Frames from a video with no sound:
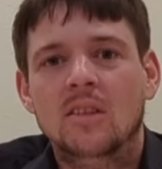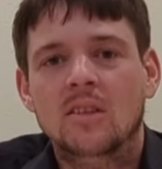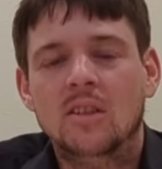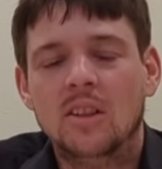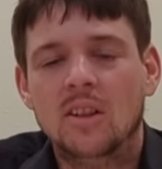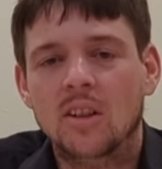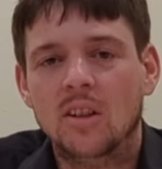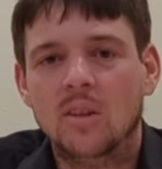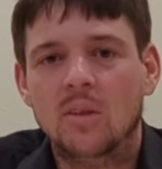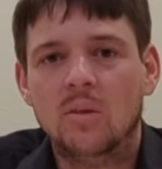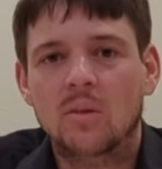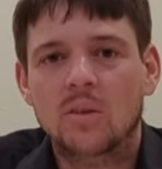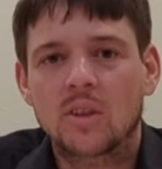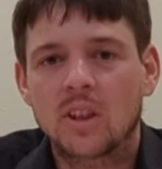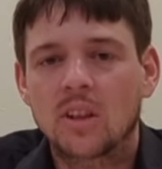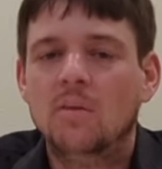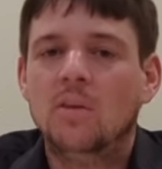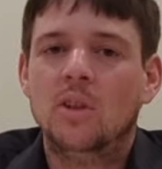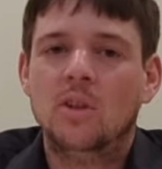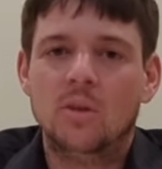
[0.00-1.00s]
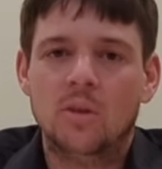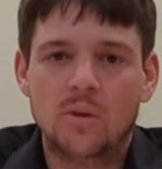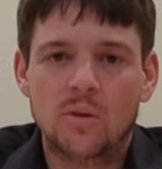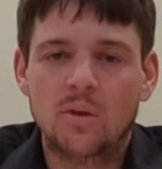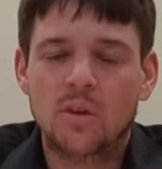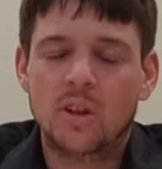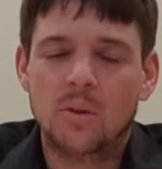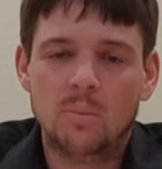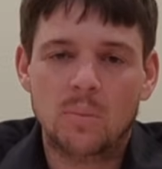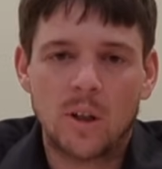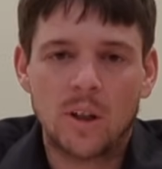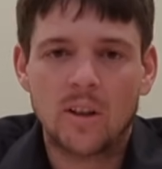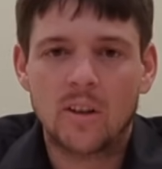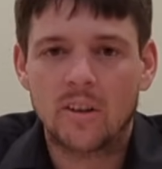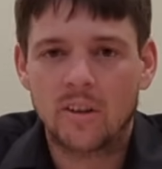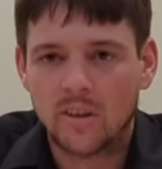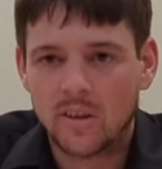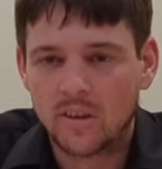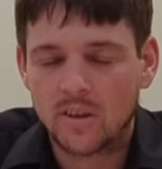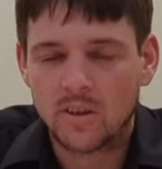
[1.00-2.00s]
your dream
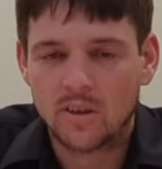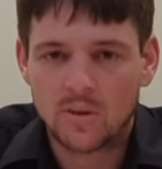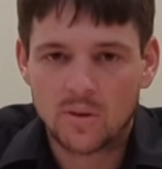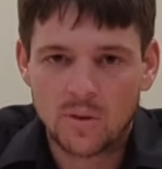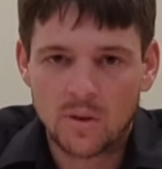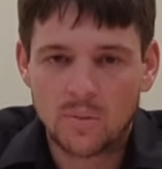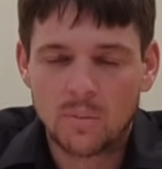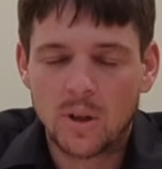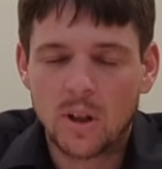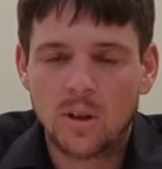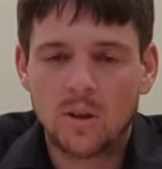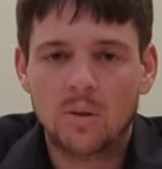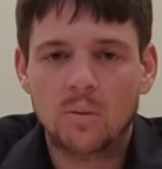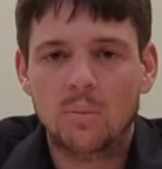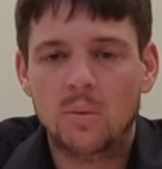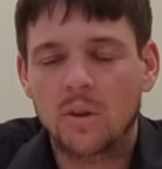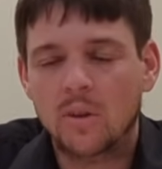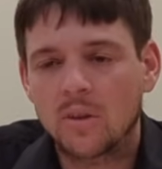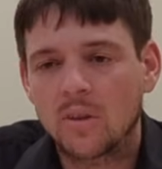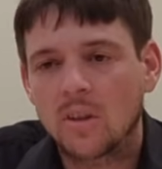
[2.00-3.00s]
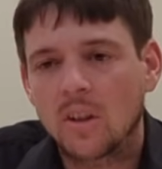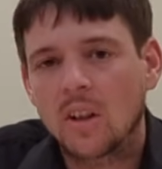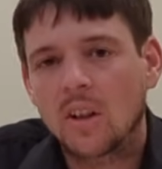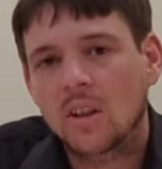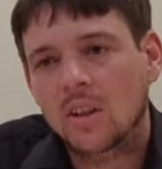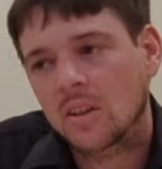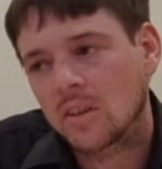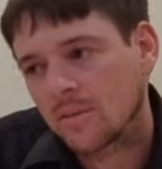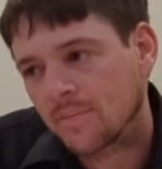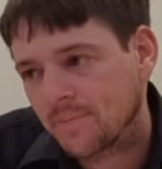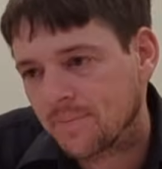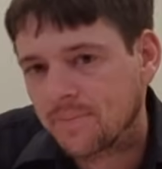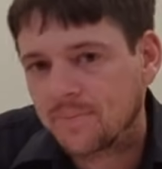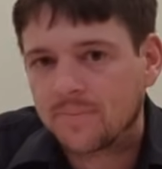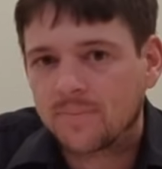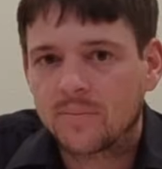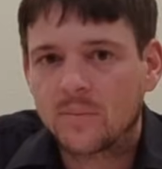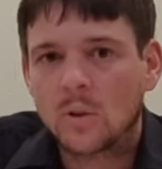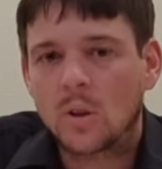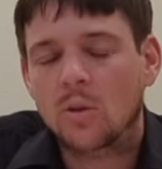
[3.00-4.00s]
barn, or your dream home, or
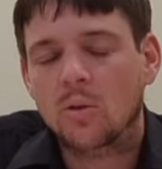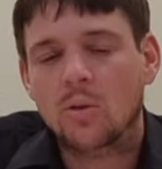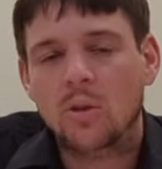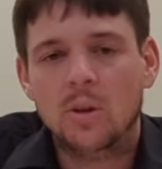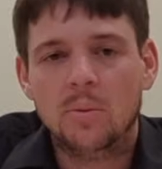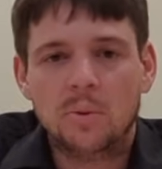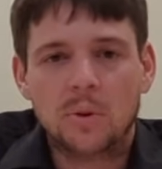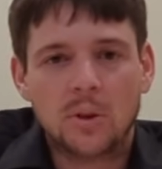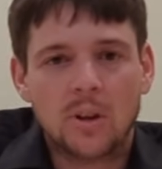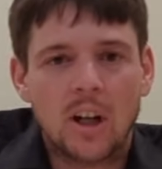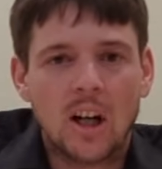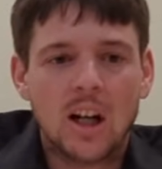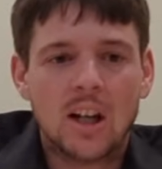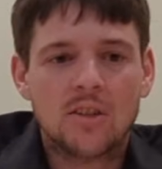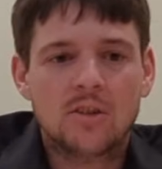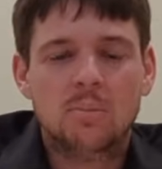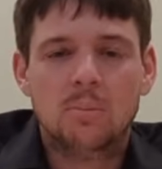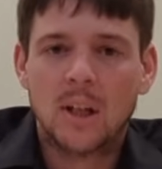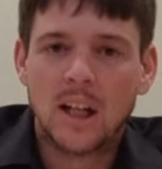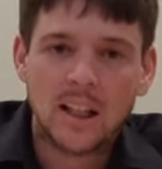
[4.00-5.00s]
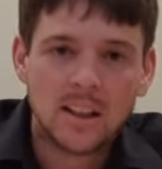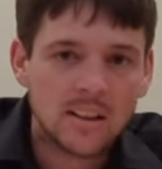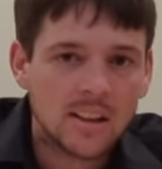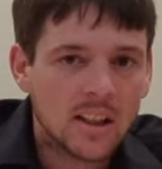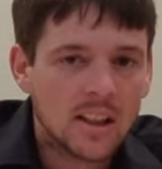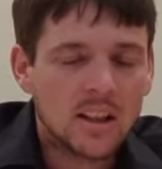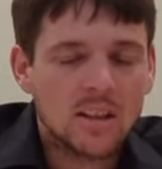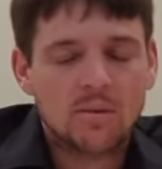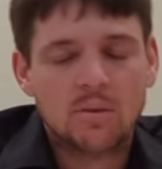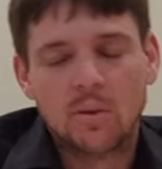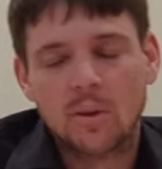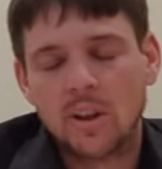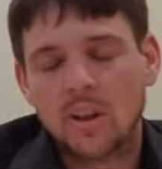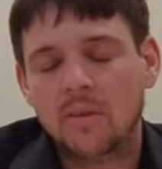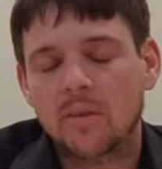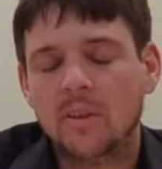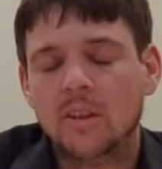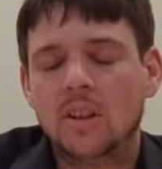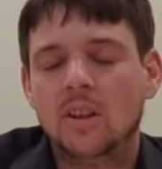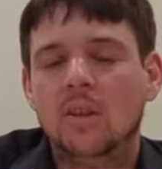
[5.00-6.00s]
your dream garage, man cave,
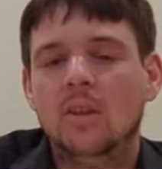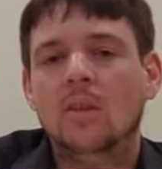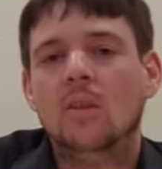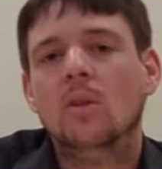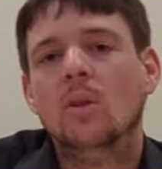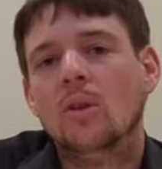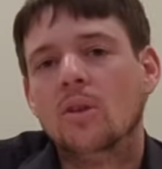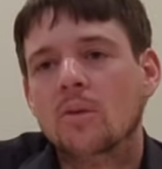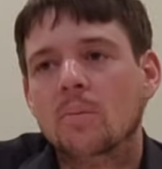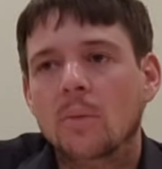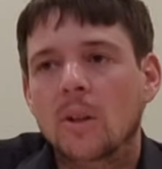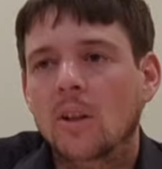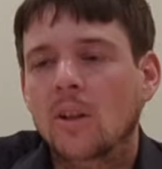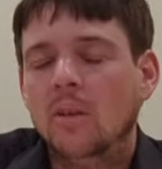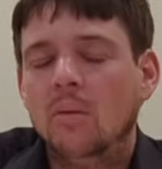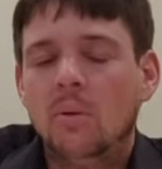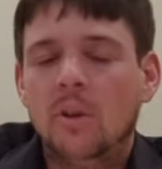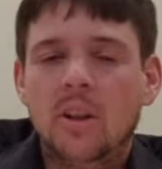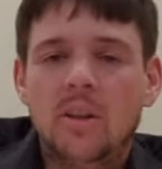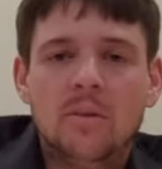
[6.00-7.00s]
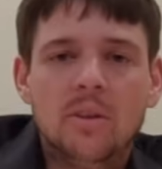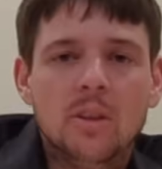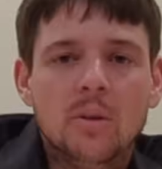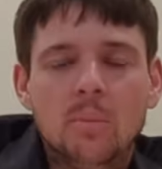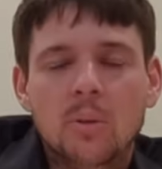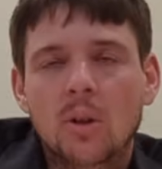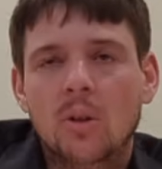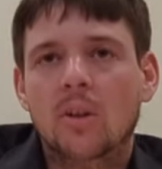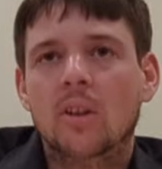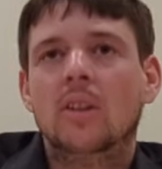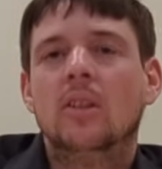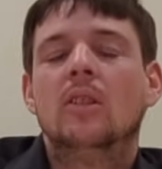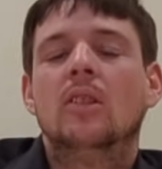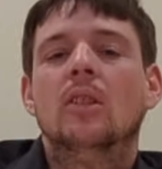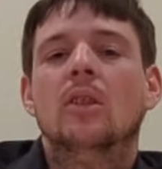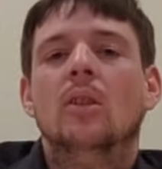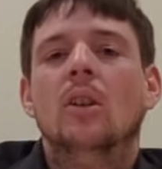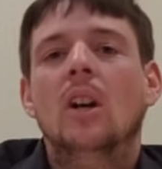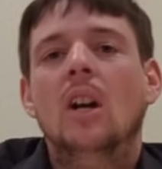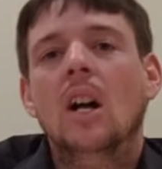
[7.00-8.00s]
whatever, horse barn, whatever you're building.
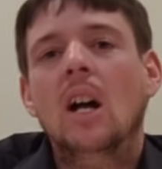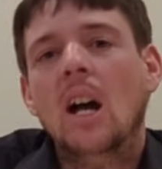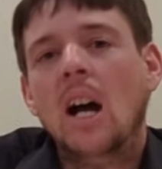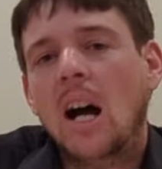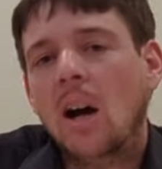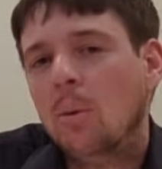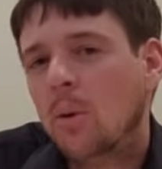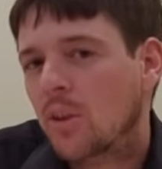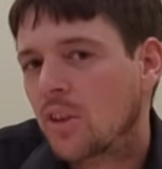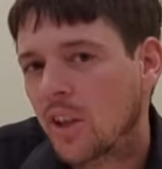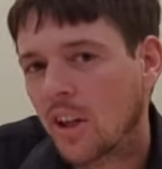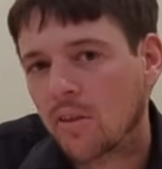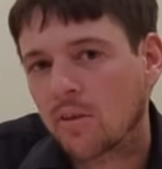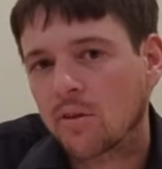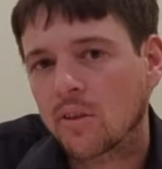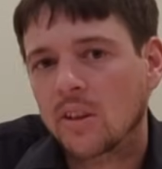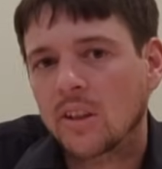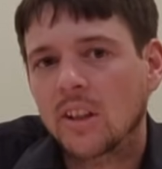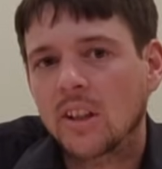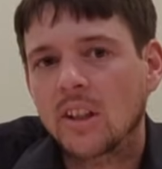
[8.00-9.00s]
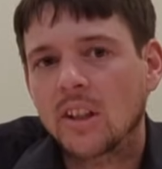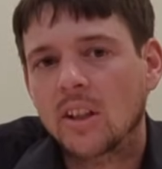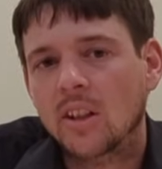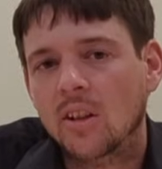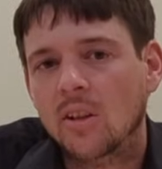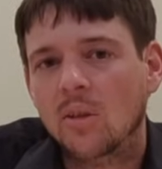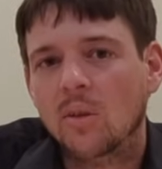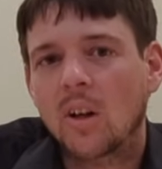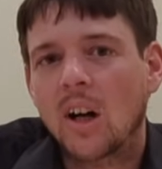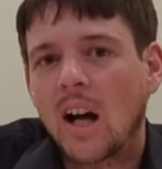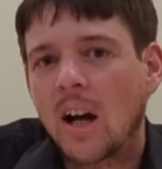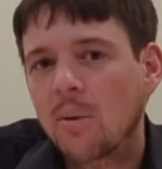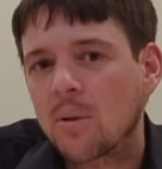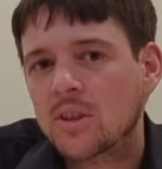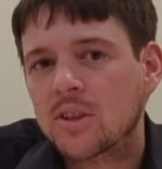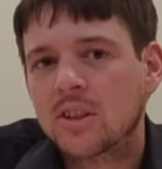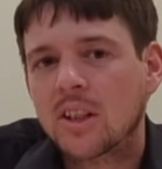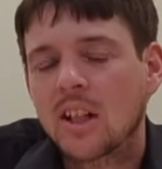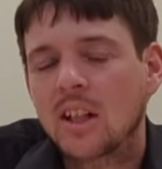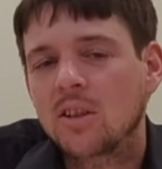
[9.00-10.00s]
So I would definitely, I
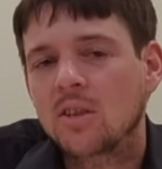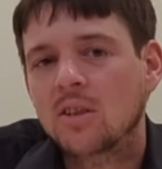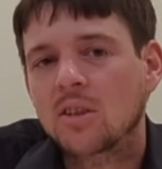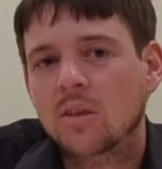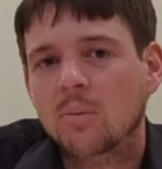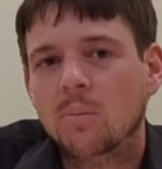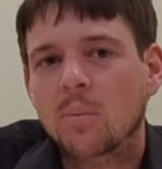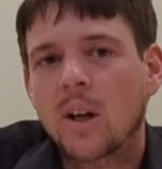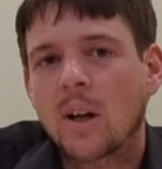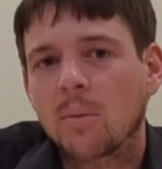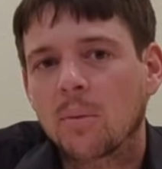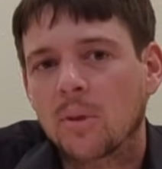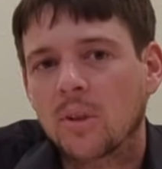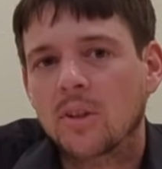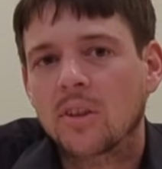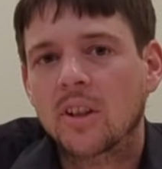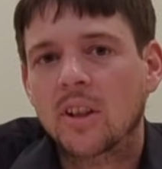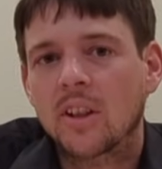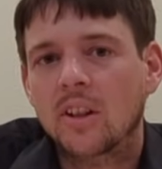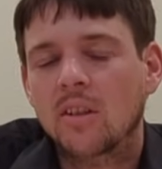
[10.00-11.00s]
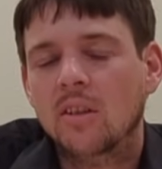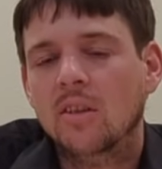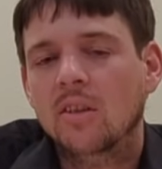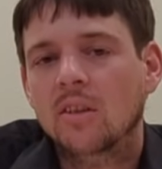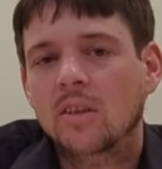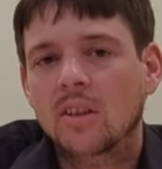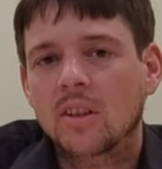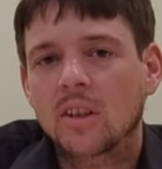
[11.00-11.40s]
would say you could probably tell,